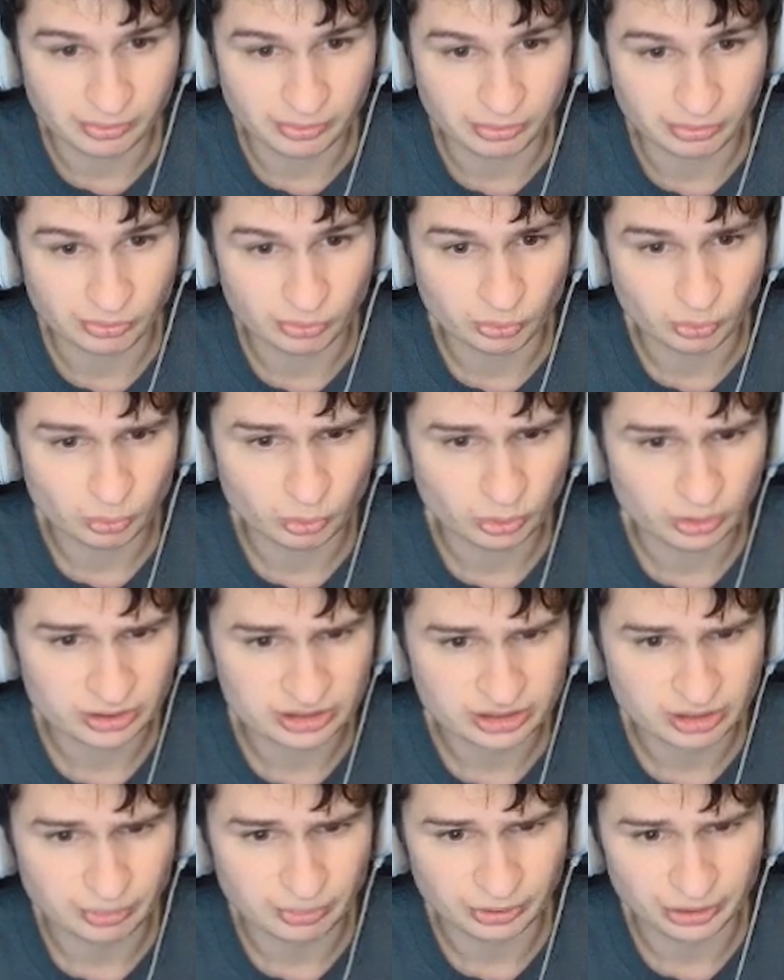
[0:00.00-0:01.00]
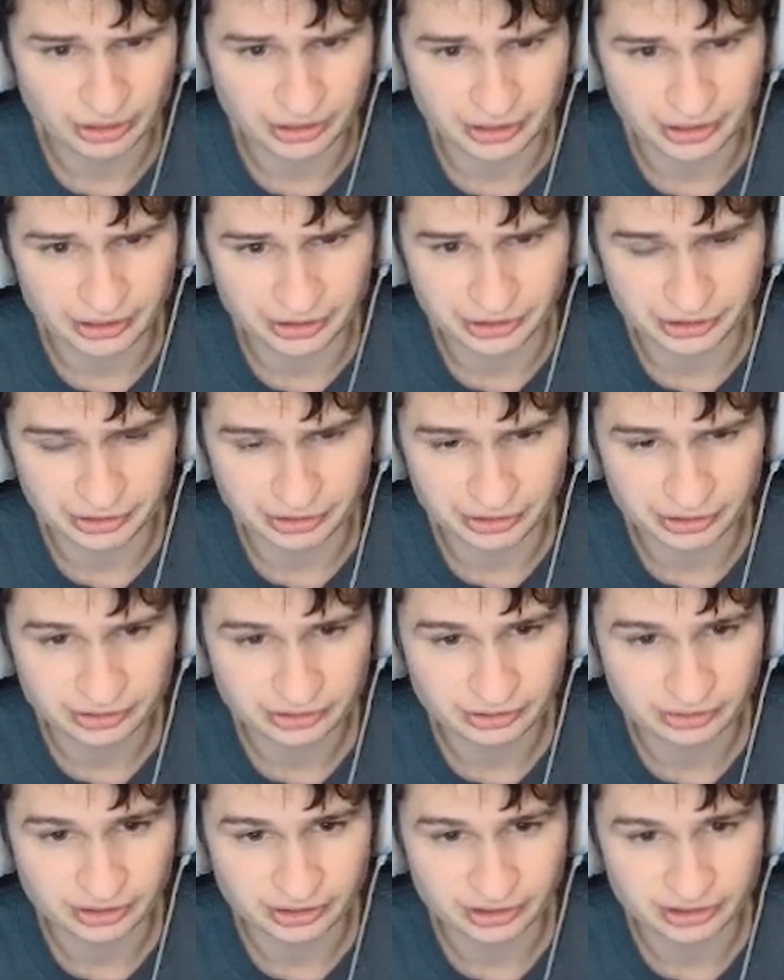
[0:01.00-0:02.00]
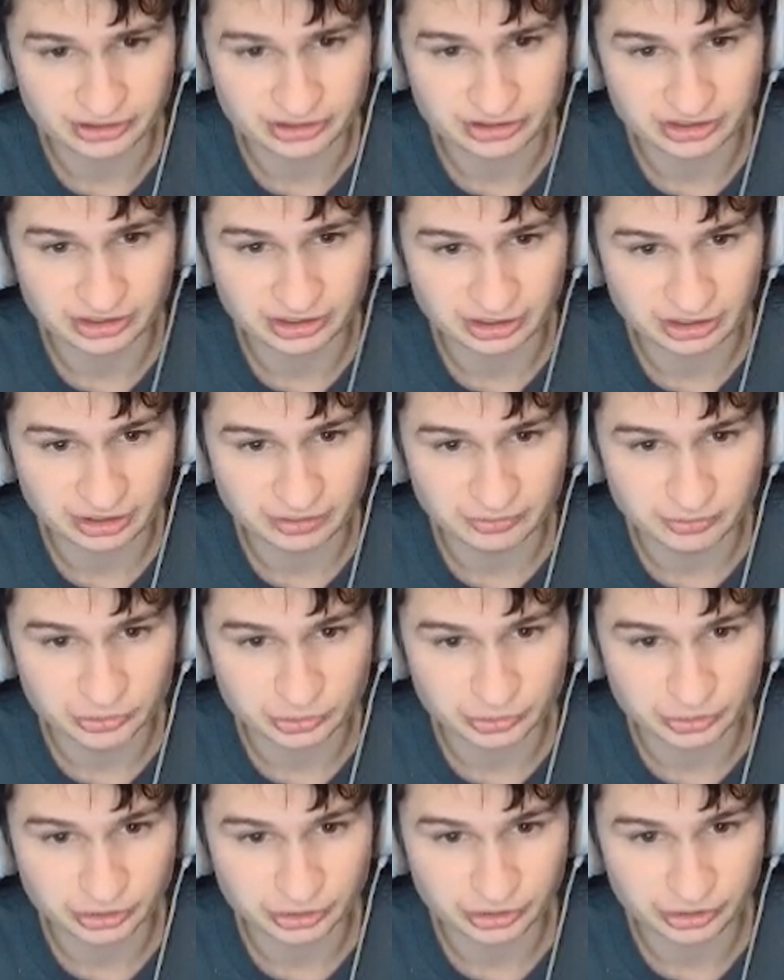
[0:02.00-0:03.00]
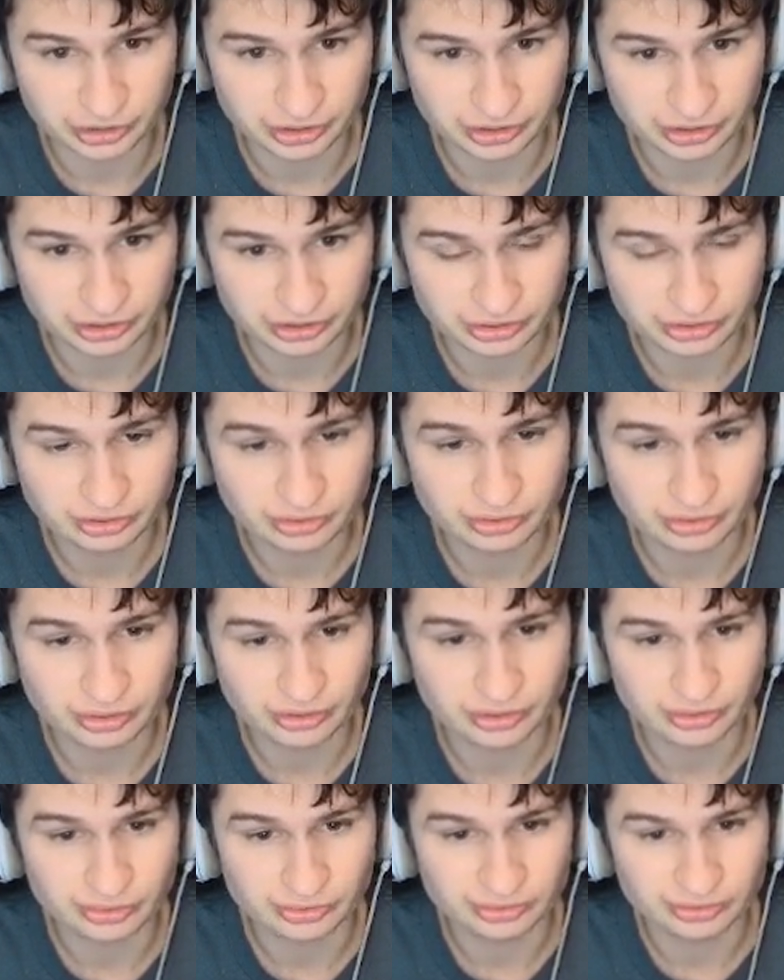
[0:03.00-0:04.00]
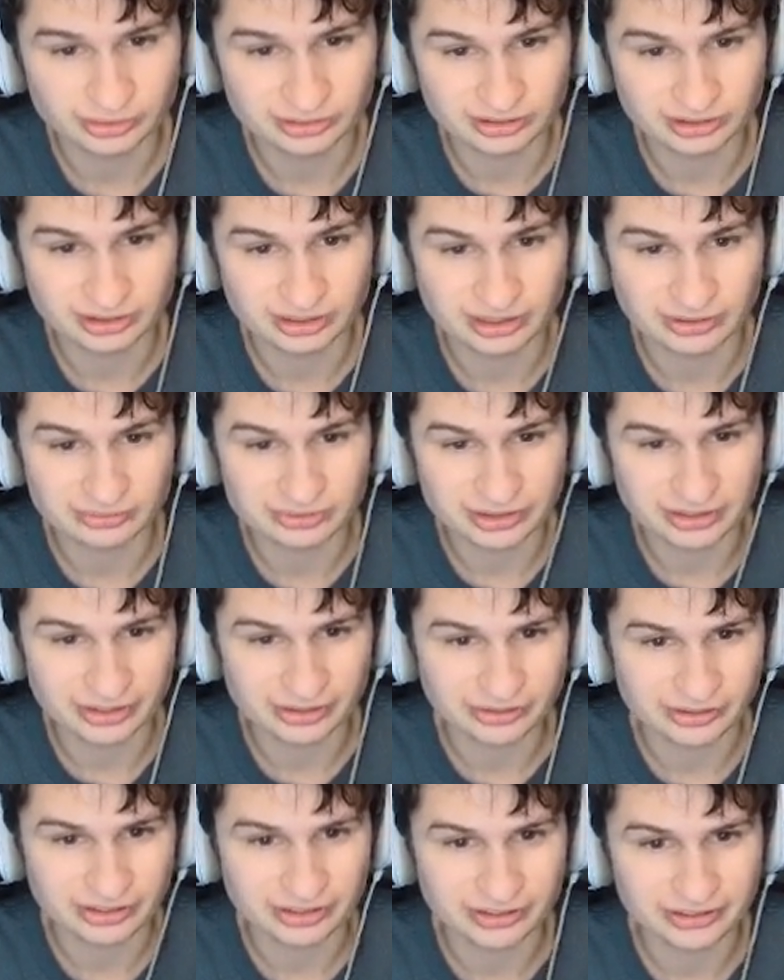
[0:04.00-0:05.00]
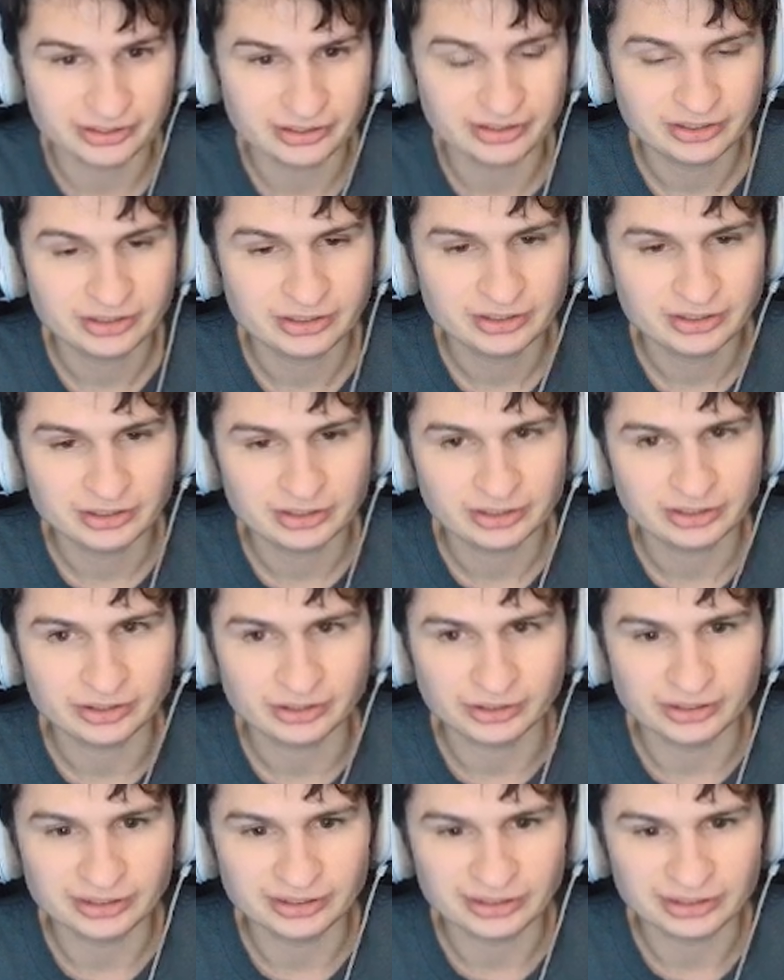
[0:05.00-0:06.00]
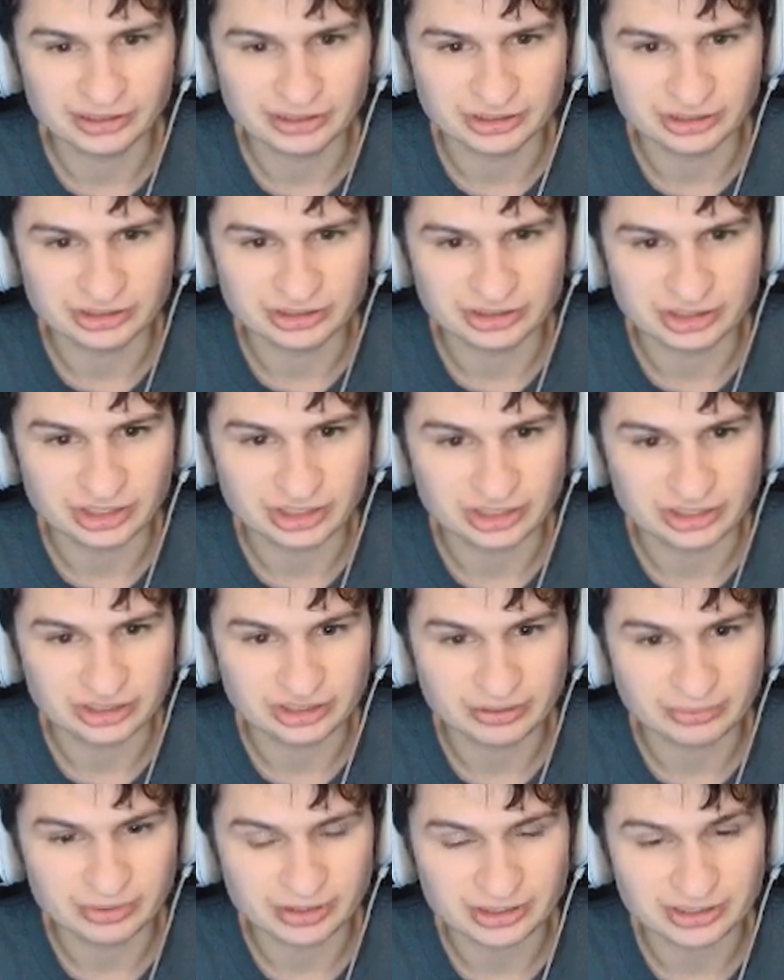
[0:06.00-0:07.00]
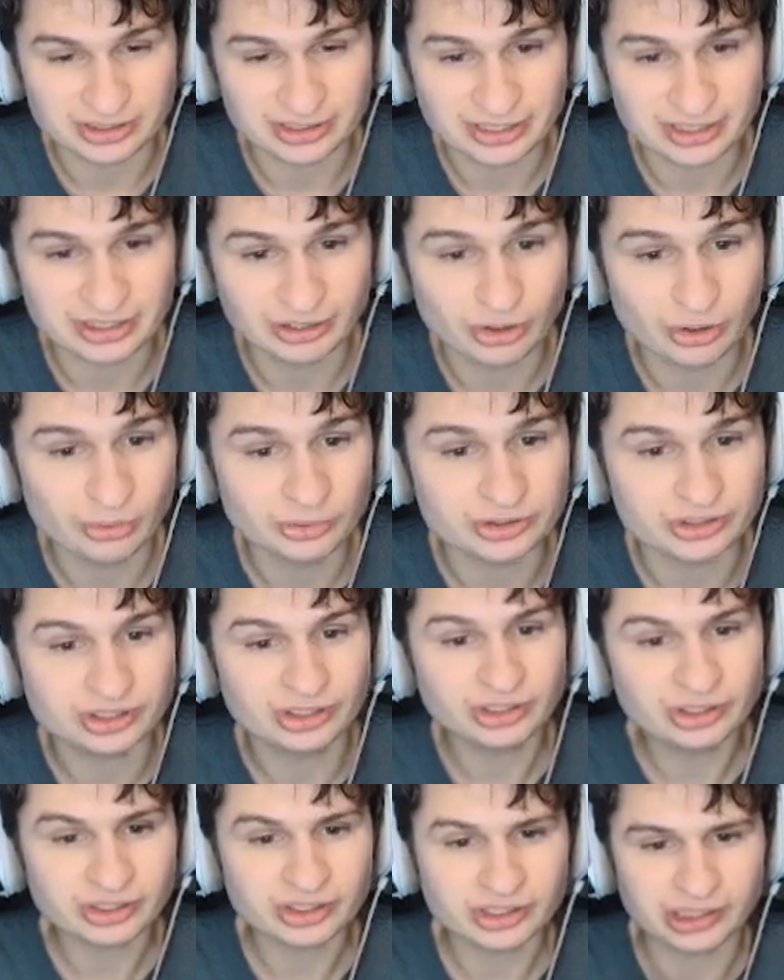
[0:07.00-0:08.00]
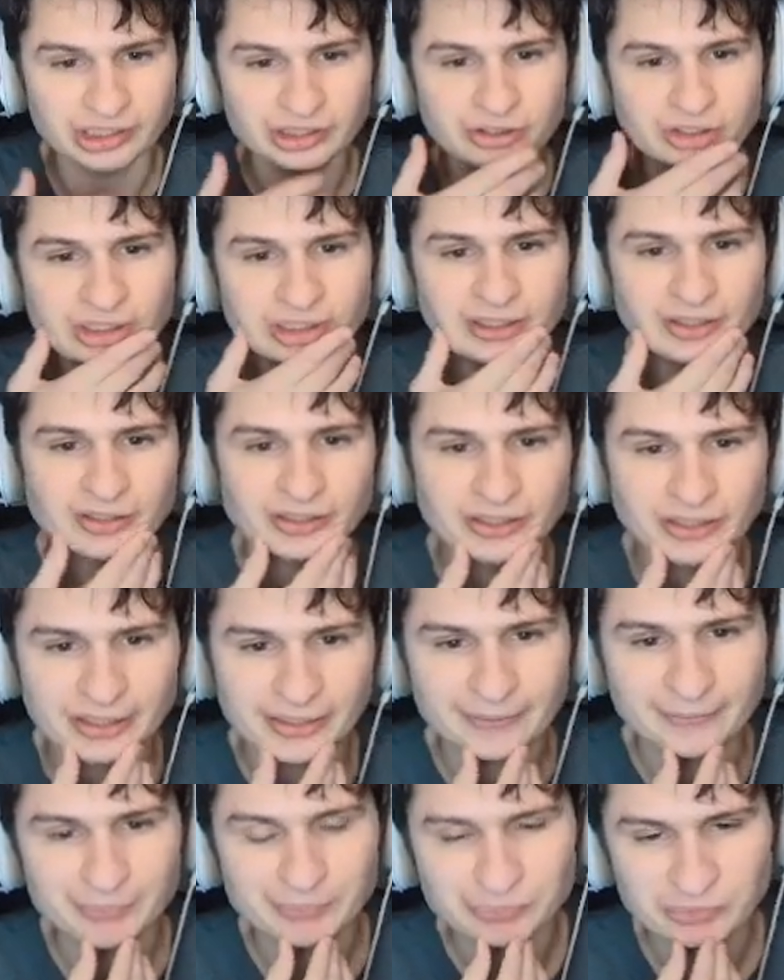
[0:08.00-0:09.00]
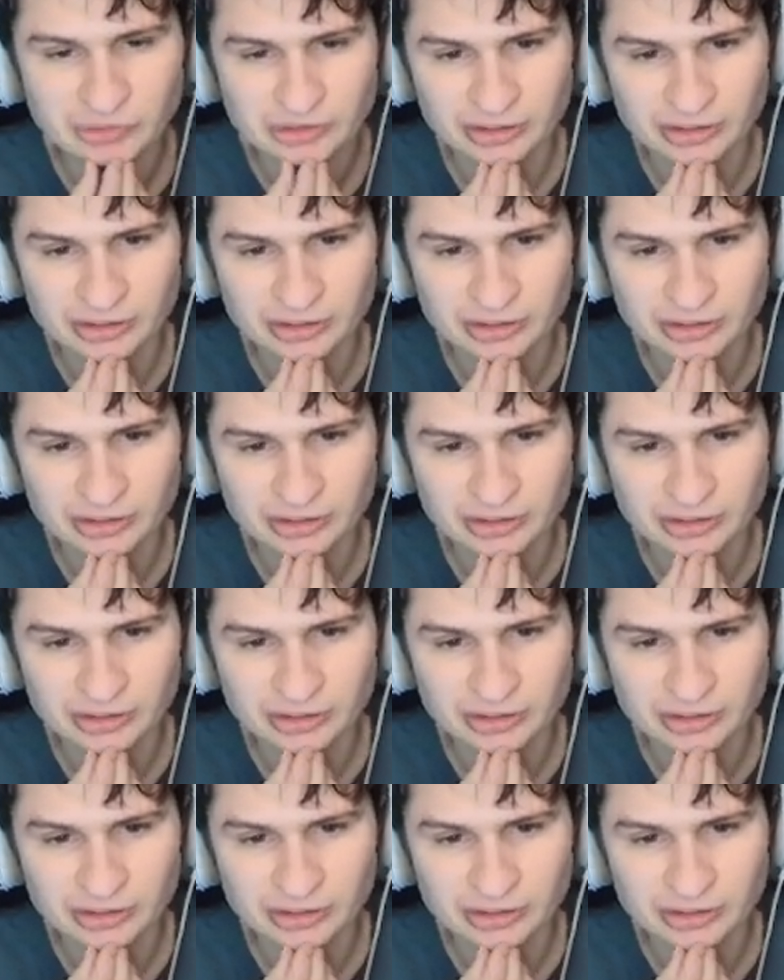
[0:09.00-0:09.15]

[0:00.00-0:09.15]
But what's the plan here? Okay, just gonna keep drilling. Oh, oh. Empty out that. Alright, gonna sauce up the steak. Oh, he's cooking. Okay, okay.